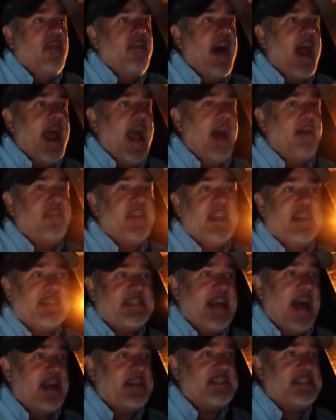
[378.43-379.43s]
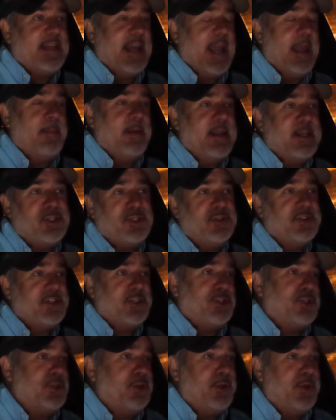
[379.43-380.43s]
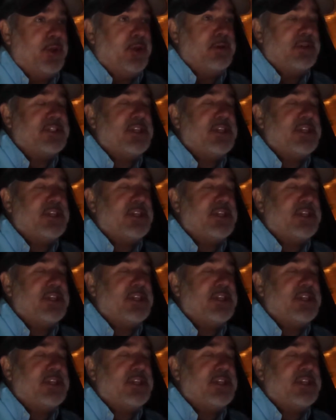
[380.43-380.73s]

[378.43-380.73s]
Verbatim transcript: that have the exact same issues as you do.